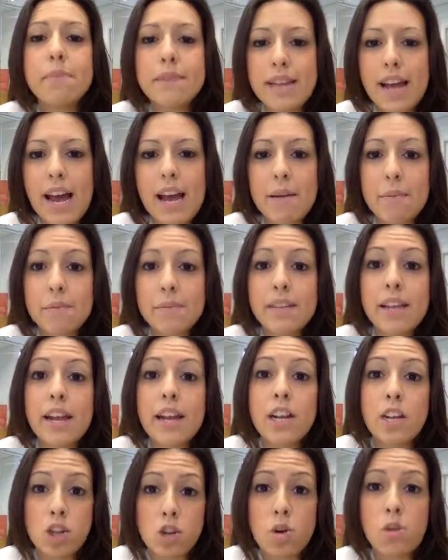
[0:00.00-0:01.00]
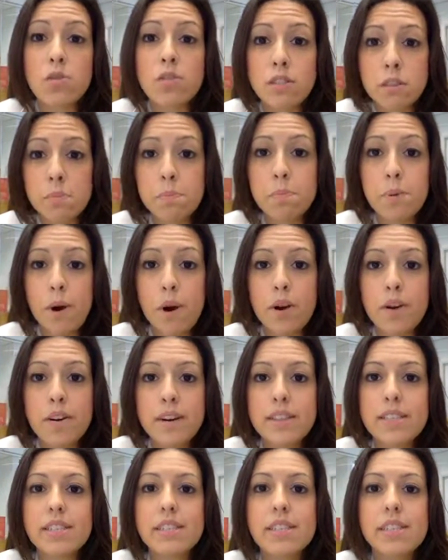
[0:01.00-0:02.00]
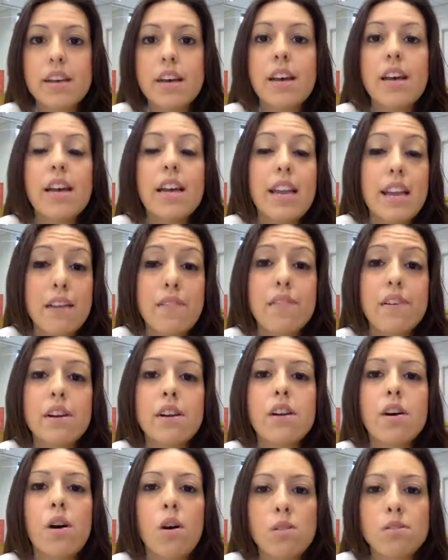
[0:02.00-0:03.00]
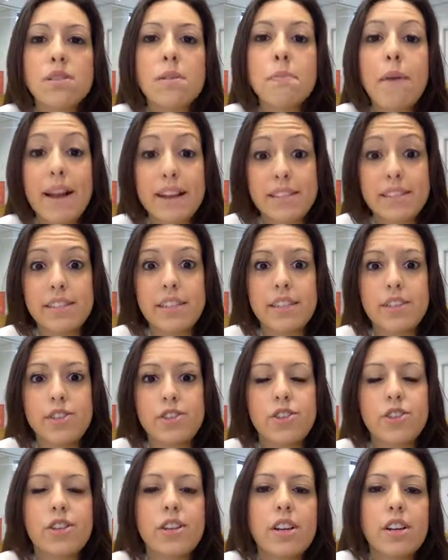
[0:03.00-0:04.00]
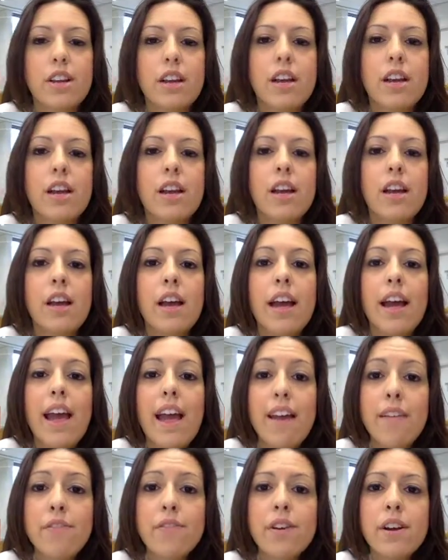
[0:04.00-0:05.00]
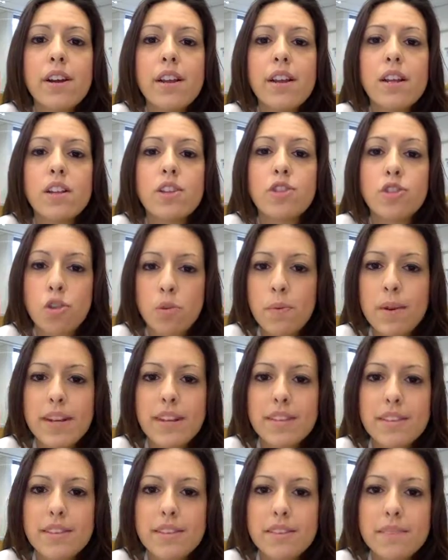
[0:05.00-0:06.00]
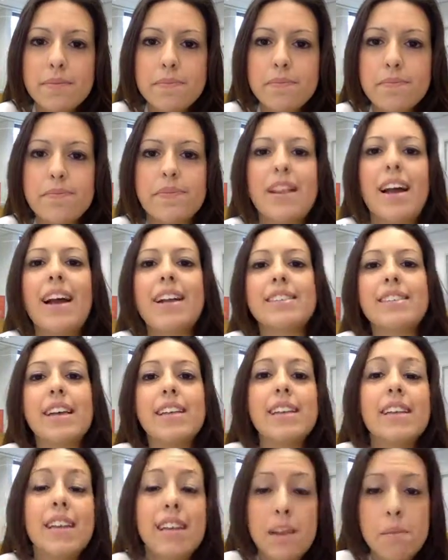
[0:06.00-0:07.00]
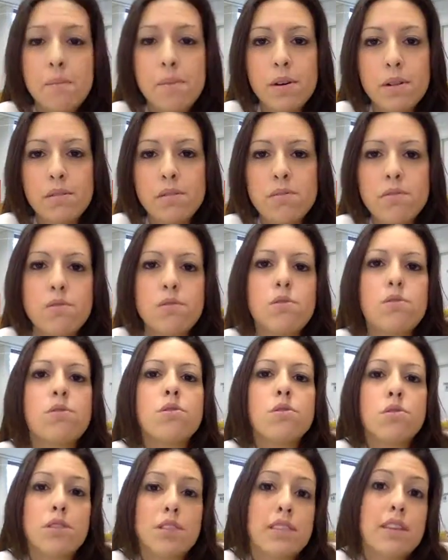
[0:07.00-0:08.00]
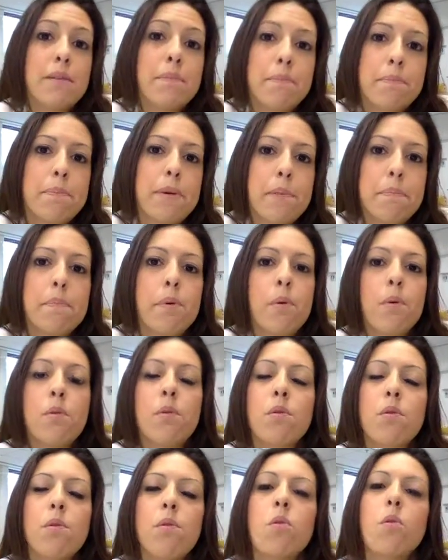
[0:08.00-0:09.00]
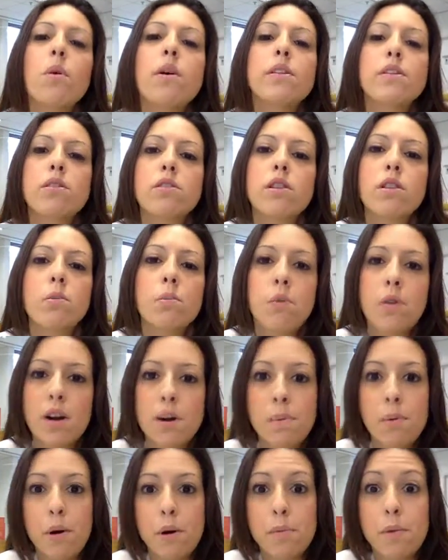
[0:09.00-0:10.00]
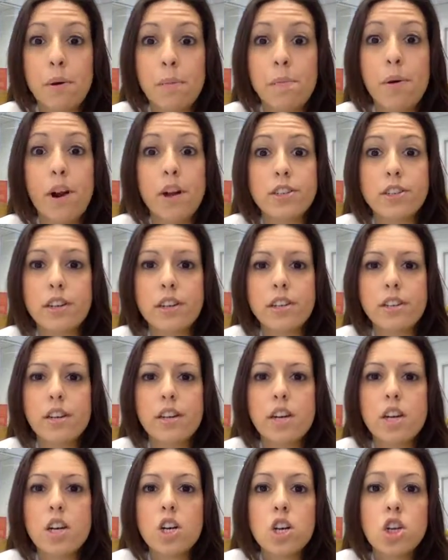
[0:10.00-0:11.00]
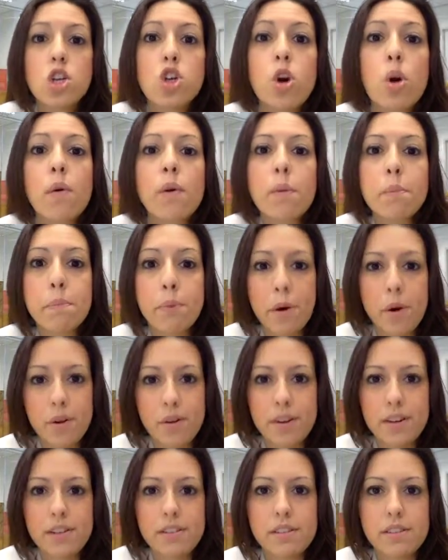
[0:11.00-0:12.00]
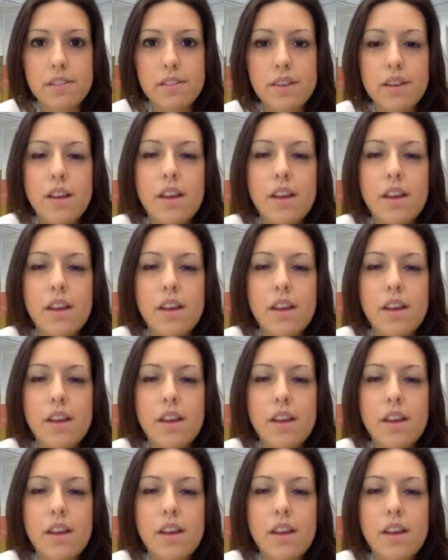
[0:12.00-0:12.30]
time that I show some progress even on the backstage. Every 2 weeks, I send an email to some people who want to know more about my project, showing progress.